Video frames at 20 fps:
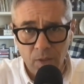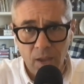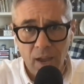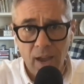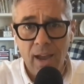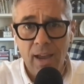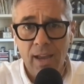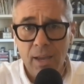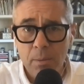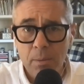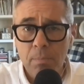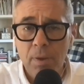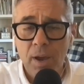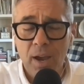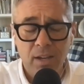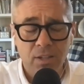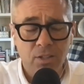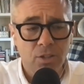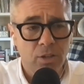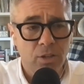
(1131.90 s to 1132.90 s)
I am
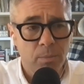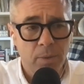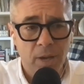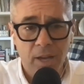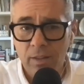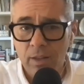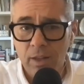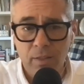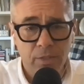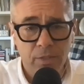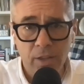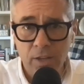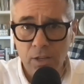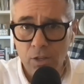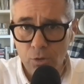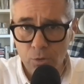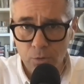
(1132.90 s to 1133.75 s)
passionate about that. Thank